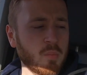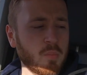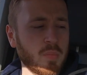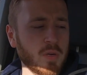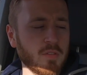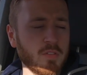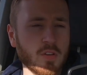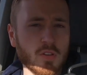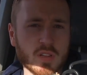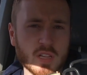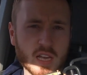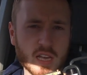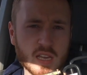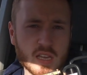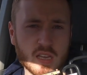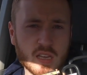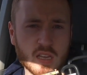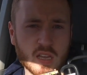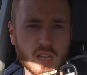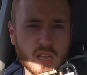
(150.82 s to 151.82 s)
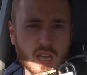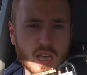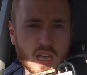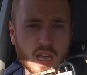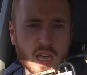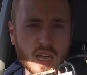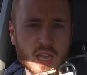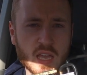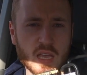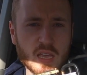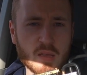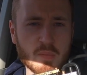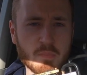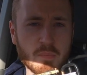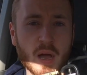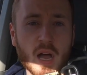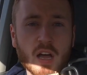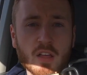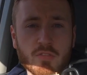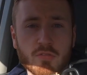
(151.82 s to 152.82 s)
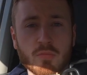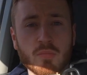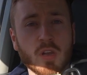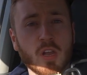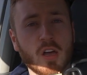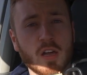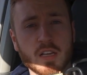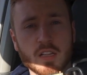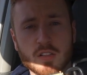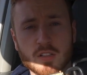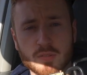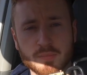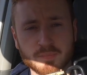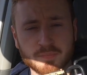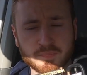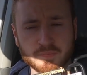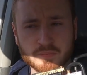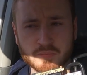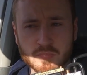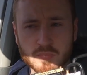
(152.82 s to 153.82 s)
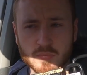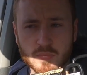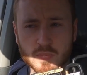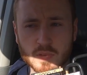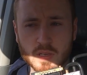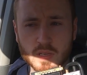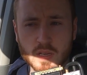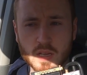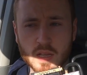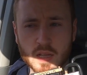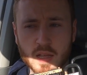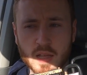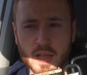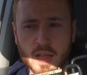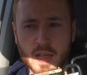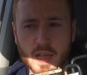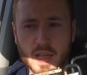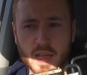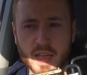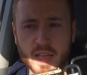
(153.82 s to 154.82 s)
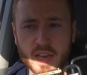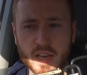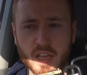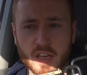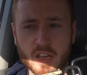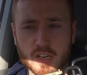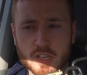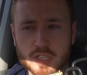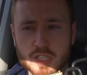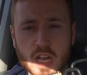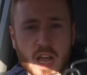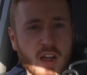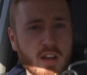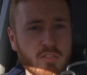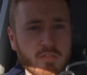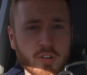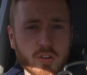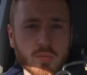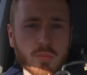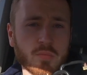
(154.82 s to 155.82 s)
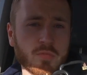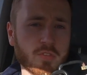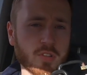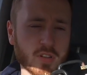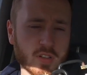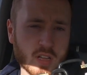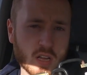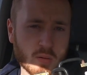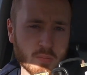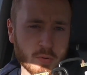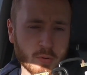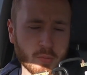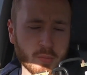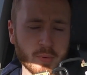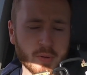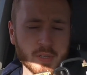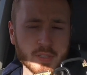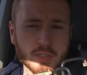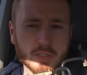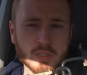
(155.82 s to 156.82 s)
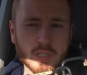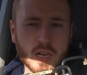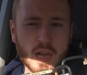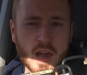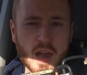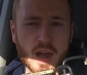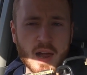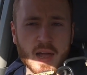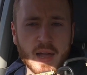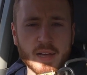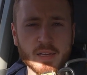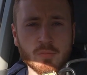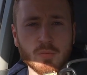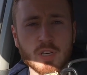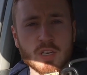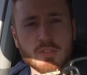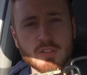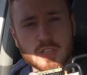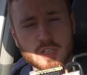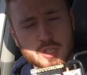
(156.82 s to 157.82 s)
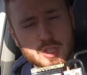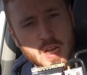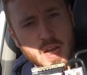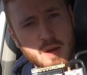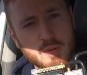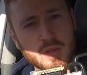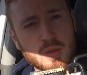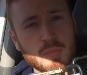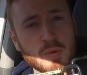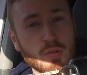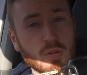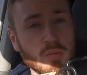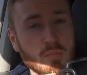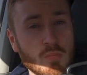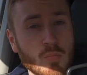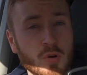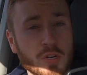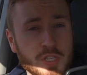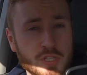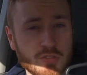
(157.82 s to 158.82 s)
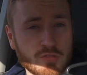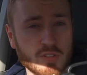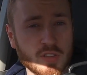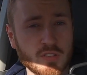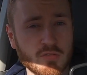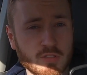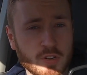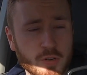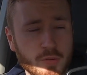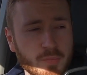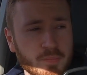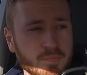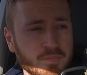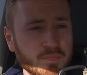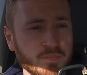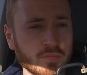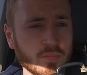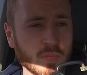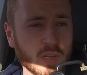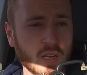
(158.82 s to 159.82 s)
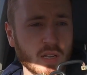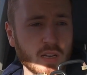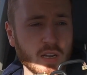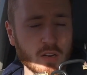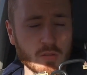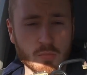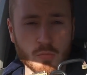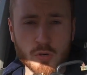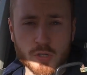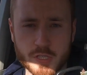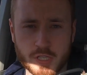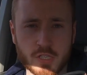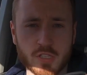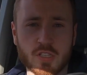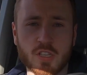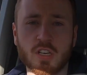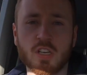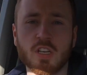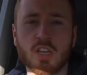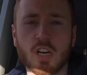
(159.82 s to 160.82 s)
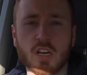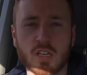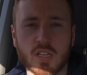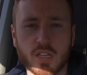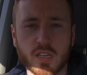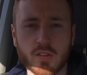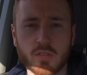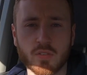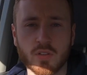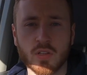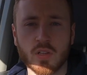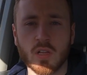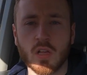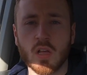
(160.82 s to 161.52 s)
But if you take a bathroom light in a shower room, for example, and when you're in the shower you build up moisture in the room, now the moisture is conductive,